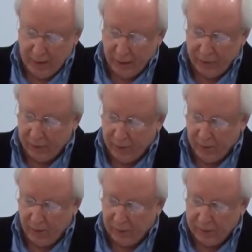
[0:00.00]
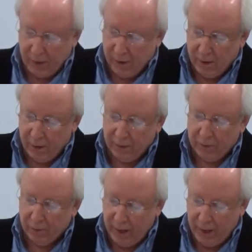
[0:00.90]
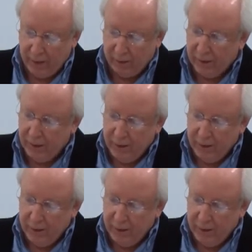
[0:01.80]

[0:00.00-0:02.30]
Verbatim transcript: as the cold, hard rain